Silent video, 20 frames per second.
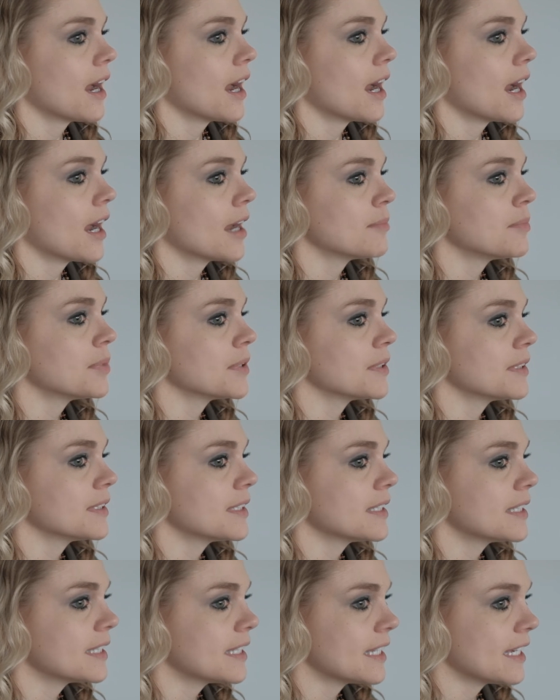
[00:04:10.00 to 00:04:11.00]
I
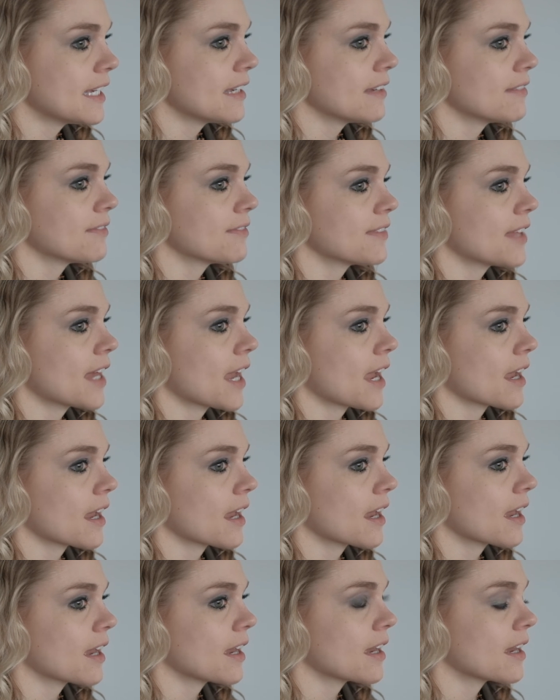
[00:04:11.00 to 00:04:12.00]
believe that
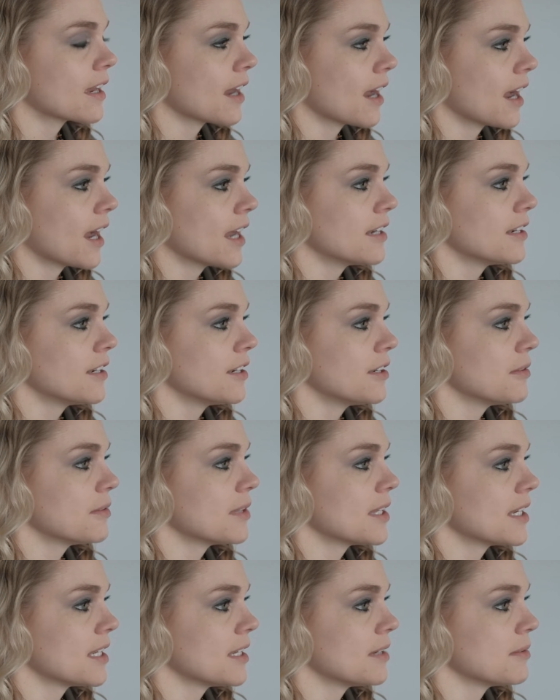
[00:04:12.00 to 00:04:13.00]
God knew
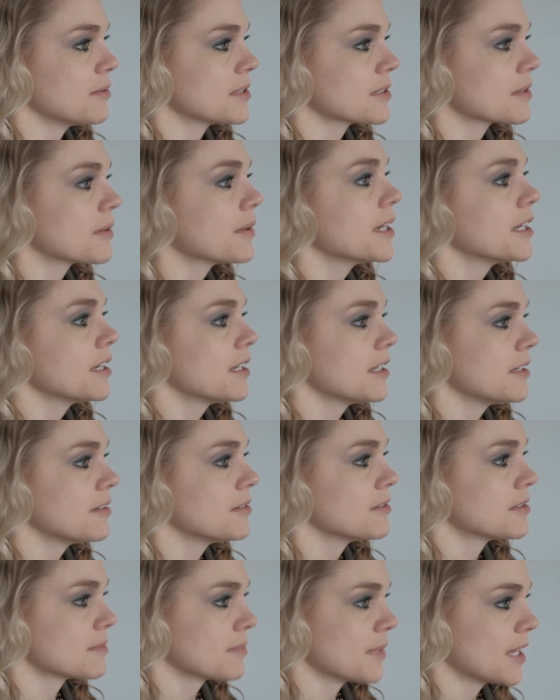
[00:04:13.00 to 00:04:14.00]
that he was going to
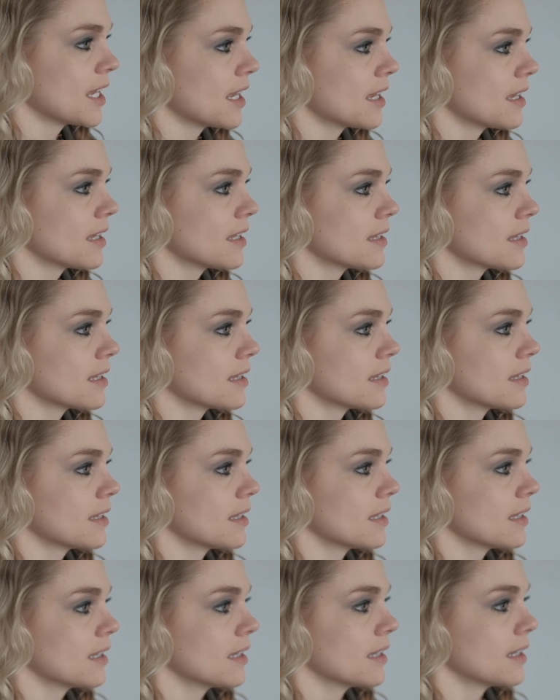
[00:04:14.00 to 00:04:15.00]
use me.
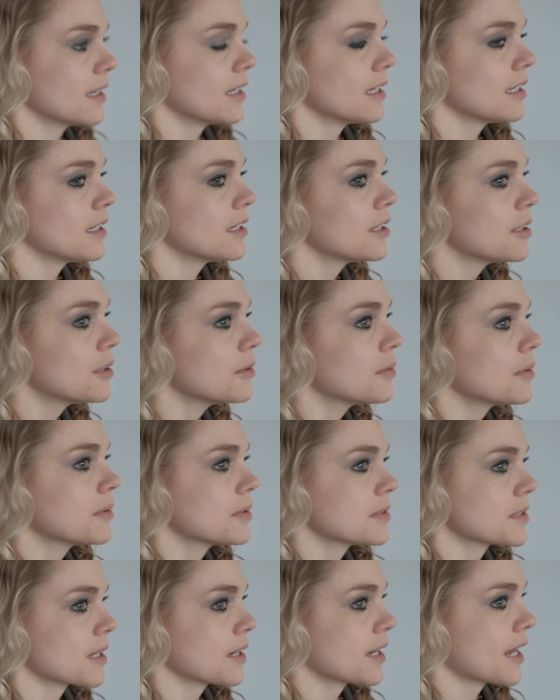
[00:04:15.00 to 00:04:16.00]
He knew what
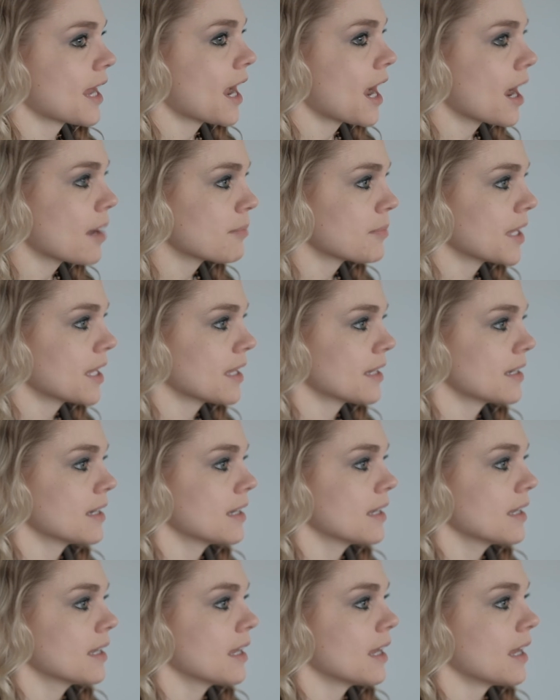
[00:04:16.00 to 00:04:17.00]
was going to happen,
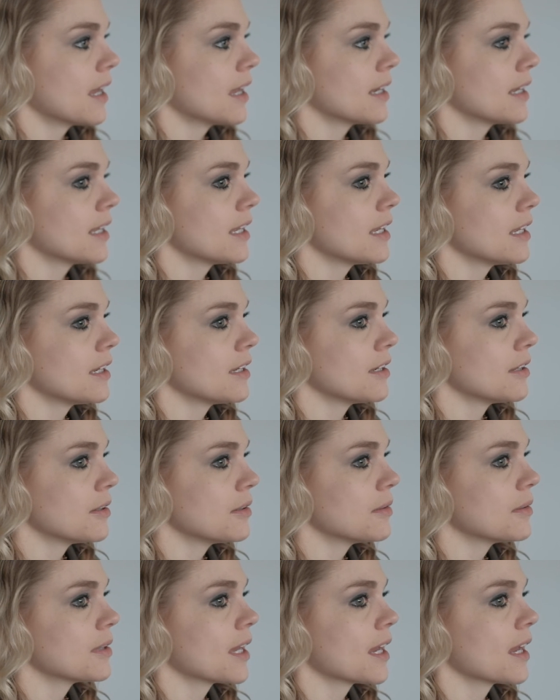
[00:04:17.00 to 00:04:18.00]
and he
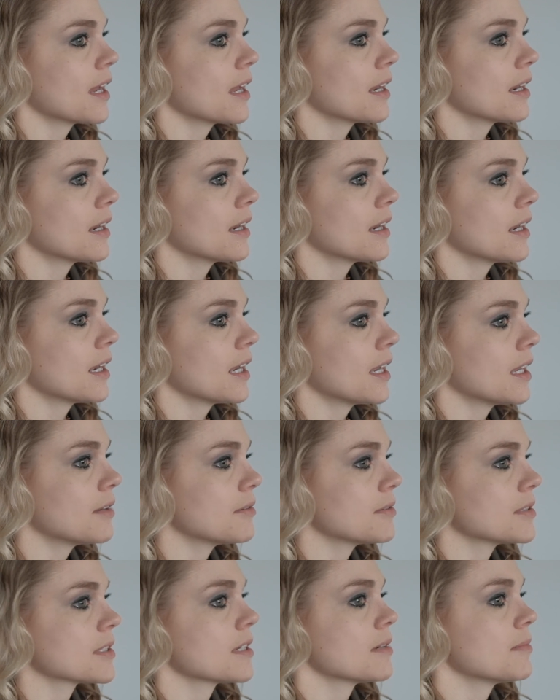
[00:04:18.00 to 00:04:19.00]
knew that he
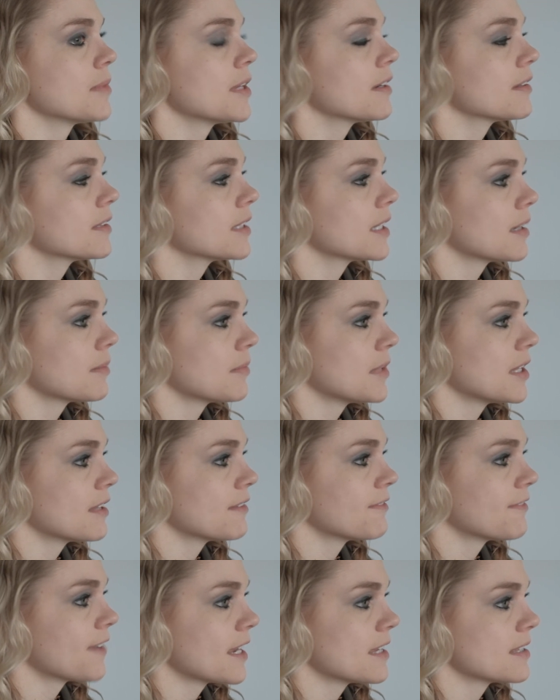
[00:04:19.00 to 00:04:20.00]
was going to be able to give me the
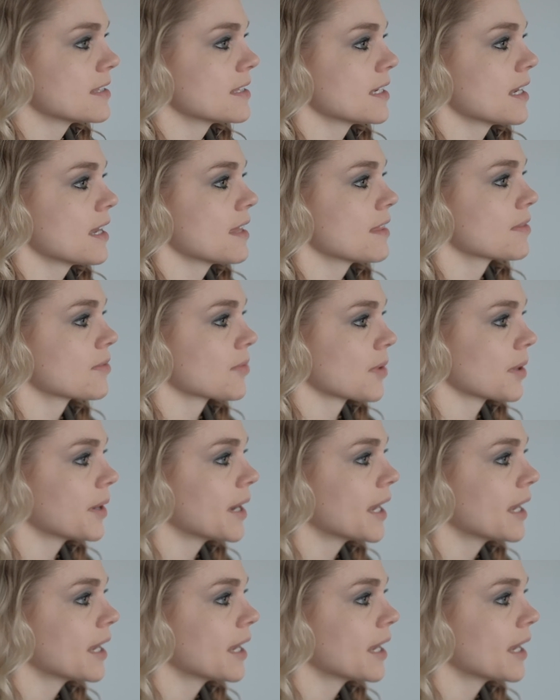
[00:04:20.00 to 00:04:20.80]
faith to get through it.